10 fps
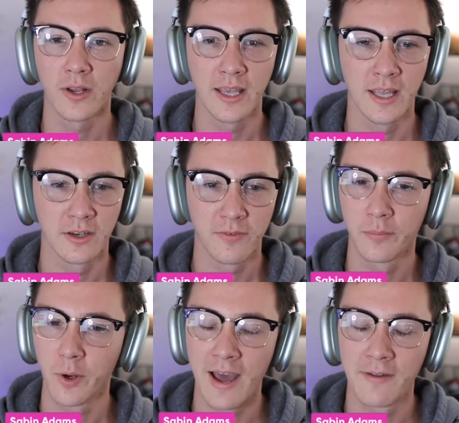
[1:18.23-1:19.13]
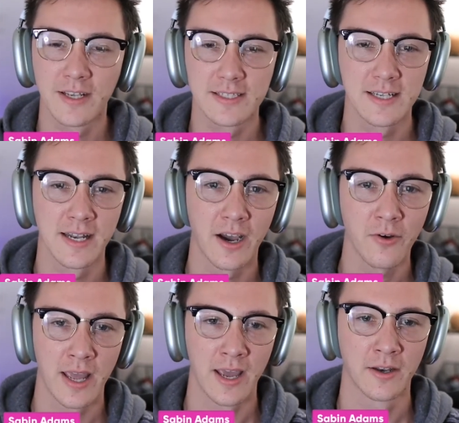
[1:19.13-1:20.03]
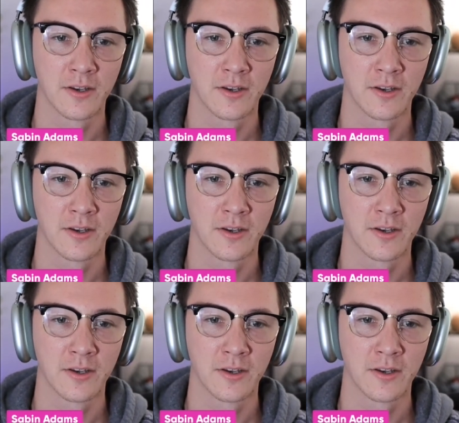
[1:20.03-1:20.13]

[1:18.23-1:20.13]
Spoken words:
in developer advocacy now and